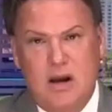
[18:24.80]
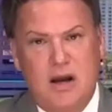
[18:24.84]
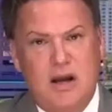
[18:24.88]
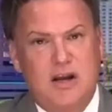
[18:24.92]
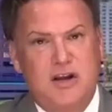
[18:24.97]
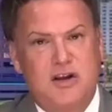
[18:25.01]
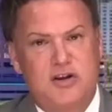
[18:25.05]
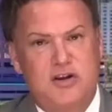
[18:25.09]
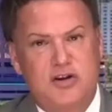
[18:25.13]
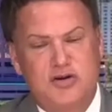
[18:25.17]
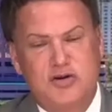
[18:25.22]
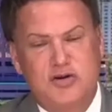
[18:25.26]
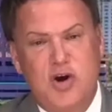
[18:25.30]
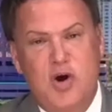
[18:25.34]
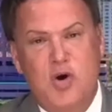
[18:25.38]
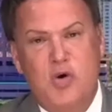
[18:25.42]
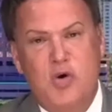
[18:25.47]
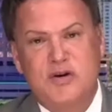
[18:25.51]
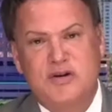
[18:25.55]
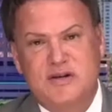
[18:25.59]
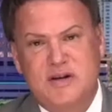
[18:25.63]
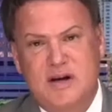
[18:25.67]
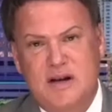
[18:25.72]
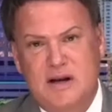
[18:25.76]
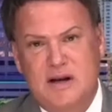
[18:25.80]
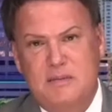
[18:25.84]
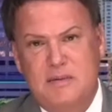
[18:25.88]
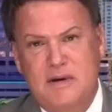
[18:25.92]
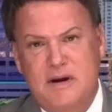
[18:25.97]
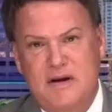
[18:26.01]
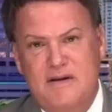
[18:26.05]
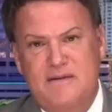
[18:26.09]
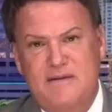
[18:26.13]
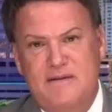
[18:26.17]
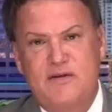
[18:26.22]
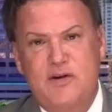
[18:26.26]
there's always going to
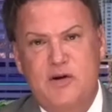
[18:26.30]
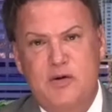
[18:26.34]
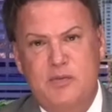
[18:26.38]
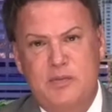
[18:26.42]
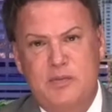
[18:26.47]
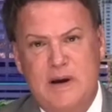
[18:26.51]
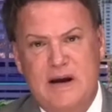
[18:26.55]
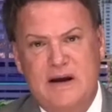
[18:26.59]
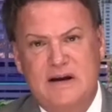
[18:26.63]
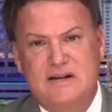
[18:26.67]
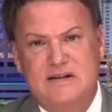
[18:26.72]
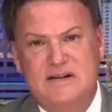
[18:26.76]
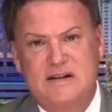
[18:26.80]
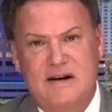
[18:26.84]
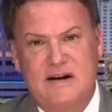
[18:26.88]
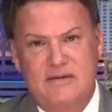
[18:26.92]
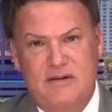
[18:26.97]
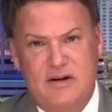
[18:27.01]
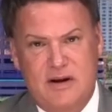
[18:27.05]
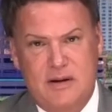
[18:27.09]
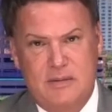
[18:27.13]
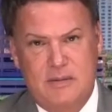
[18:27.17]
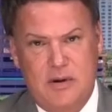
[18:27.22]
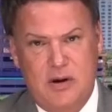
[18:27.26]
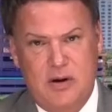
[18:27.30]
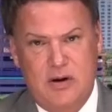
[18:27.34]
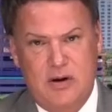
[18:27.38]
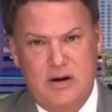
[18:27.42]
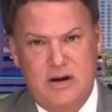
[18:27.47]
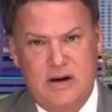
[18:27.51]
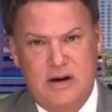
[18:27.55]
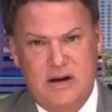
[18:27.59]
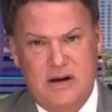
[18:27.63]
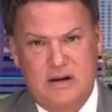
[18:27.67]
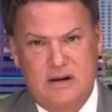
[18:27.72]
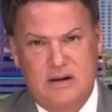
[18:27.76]
be a few banks in every
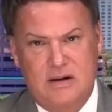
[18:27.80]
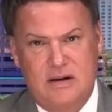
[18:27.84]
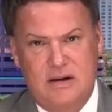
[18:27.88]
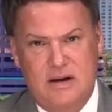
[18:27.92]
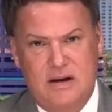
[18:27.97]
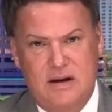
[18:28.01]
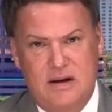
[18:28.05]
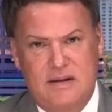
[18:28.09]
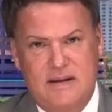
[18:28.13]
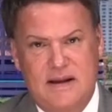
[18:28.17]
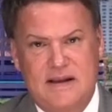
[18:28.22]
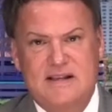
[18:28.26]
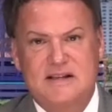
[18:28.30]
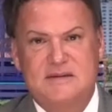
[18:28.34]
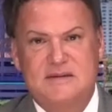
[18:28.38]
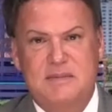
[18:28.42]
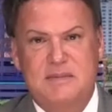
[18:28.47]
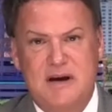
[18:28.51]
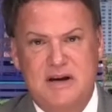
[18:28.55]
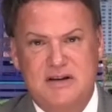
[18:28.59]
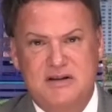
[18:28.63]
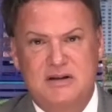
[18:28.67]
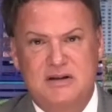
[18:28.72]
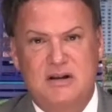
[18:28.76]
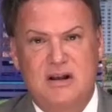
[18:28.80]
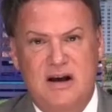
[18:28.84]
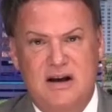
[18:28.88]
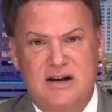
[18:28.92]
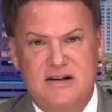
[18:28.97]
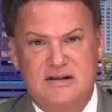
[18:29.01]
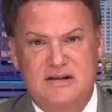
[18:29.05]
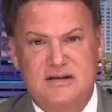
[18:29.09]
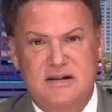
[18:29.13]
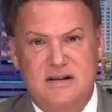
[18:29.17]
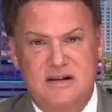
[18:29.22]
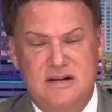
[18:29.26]
community that
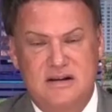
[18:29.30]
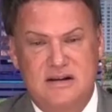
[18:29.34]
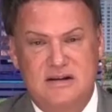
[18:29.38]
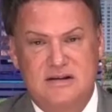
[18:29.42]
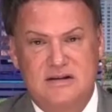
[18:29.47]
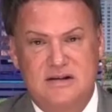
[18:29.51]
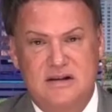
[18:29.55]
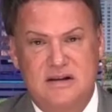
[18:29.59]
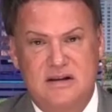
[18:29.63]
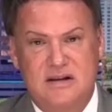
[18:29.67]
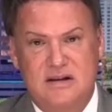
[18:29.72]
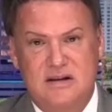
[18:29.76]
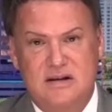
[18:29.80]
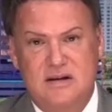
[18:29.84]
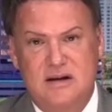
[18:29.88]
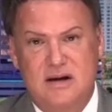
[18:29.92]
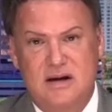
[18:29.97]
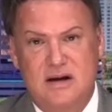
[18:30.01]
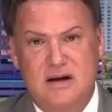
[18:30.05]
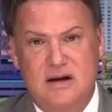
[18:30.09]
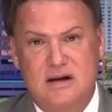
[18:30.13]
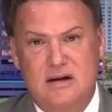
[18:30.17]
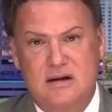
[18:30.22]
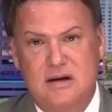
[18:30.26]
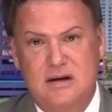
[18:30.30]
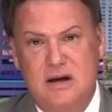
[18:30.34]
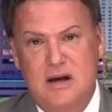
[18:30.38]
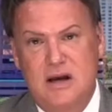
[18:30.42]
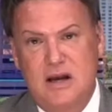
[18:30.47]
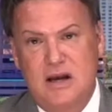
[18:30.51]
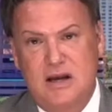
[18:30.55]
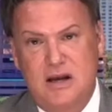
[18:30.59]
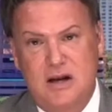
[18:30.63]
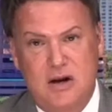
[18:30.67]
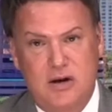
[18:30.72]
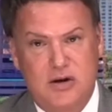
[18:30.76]
specialize in this, and
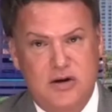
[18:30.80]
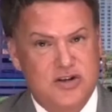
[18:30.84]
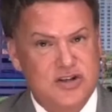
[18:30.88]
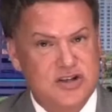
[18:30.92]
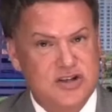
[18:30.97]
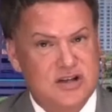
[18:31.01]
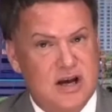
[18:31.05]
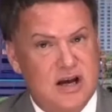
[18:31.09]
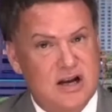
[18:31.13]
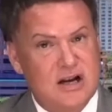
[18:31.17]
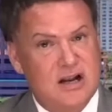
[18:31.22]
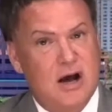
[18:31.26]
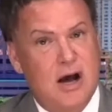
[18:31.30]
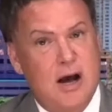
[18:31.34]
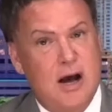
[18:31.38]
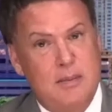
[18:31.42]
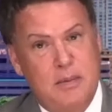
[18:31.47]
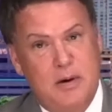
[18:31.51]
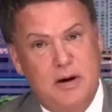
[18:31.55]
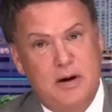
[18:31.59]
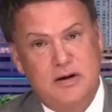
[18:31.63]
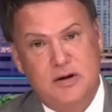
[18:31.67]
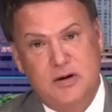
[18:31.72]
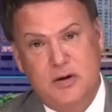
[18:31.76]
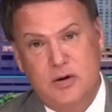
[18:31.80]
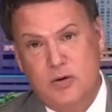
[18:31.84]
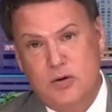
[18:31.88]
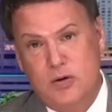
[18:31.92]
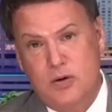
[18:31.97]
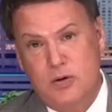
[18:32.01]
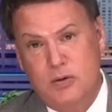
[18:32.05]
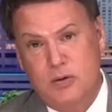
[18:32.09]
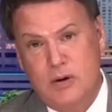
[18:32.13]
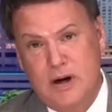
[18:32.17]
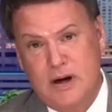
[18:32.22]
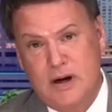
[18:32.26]
you just got to hop onto Google,
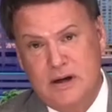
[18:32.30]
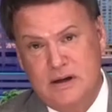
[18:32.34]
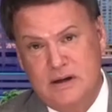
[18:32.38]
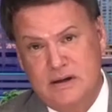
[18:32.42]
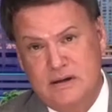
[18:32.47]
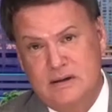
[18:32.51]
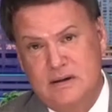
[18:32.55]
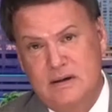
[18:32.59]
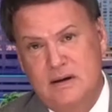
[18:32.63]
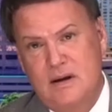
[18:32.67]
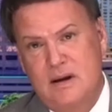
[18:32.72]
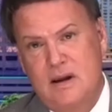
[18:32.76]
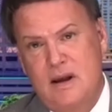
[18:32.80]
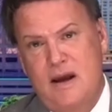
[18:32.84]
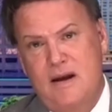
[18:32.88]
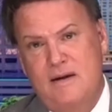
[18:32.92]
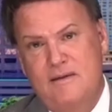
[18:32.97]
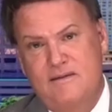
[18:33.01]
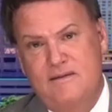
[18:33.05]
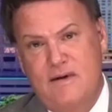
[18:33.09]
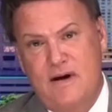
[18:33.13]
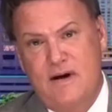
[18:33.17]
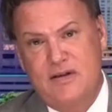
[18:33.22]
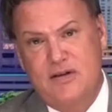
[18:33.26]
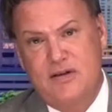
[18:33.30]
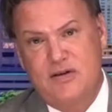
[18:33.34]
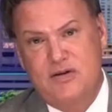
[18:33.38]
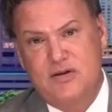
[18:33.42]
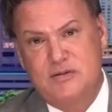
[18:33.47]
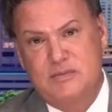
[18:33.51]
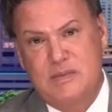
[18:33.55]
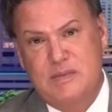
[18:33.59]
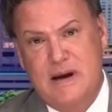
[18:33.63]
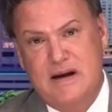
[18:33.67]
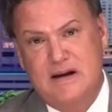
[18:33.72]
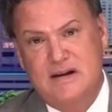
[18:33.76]
right, and find those
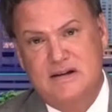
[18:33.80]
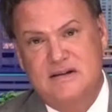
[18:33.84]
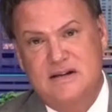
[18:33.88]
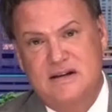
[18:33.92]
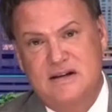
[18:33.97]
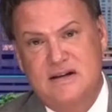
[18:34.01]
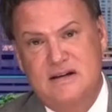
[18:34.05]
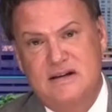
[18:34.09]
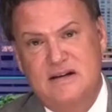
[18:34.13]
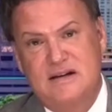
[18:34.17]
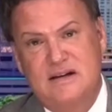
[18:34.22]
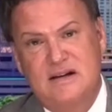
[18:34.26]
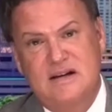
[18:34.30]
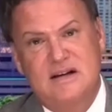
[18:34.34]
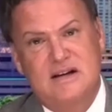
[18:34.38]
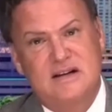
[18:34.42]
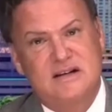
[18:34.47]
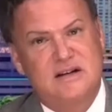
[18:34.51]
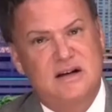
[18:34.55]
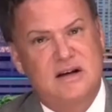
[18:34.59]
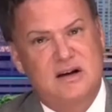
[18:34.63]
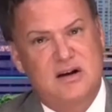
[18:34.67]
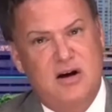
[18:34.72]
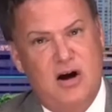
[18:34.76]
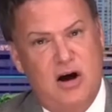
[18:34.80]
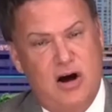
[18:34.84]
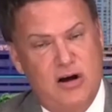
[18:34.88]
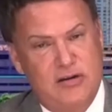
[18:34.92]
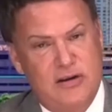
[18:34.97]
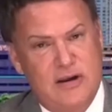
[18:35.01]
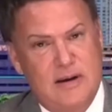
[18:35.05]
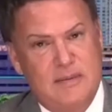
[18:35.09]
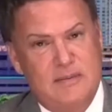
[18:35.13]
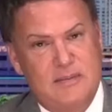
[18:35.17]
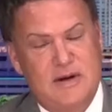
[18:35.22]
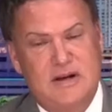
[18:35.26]
banks and call
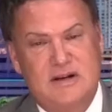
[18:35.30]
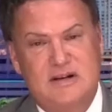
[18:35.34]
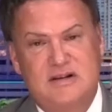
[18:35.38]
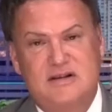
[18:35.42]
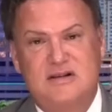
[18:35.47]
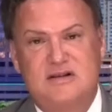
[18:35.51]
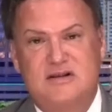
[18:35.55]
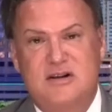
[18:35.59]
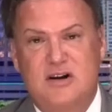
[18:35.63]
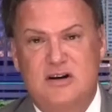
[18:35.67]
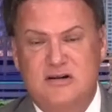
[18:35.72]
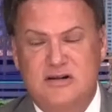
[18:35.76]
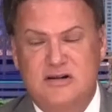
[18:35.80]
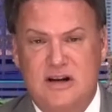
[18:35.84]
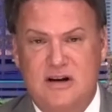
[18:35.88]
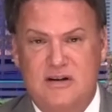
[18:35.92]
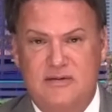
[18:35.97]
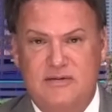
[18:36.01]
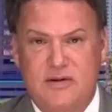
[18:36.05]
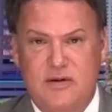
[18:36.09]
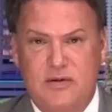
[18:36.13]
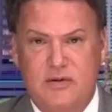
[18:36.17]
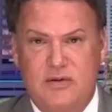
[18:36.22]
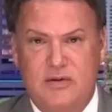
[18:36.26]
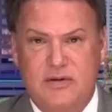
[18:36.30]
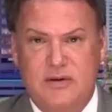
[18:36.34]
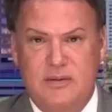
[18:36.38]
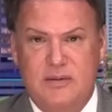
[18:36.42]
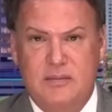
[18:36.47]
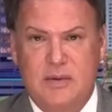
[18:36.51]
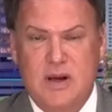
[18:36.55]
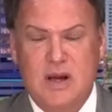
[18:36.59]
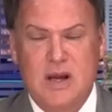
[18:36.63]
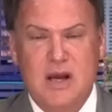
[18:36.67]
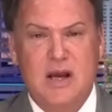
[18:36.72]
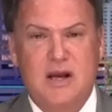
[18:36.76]
them and start to interview with them.
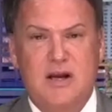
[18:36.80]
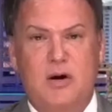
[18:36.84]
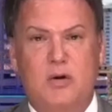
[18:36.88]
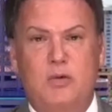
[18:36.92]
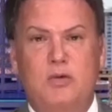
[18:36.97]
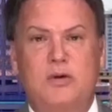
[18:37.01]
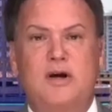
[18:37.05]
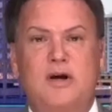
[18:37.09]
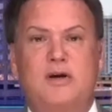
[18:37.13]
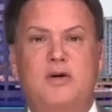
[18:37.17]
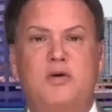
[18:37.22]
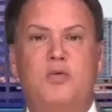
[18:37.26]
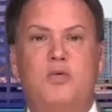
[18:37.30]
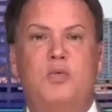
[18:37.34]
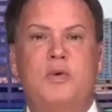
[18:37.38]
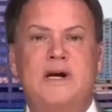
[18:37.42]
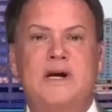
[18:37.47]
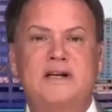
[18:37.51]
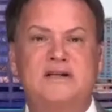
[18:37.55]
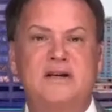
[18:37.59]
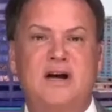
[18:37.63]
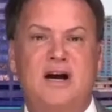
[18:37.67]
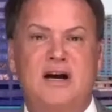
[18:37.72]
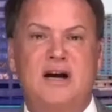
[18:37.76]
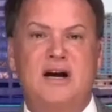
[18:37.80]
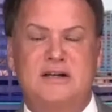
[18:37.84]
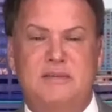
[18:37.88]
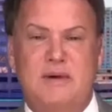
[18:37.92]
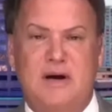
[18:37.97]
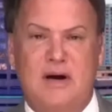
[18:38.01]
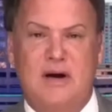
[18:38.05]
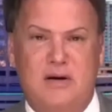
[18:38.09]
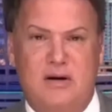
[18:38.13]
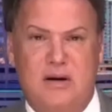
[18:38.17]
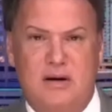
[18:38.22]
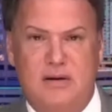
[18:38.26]
Look, we talked
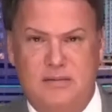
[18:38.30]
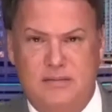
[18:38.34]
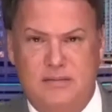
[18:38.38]
about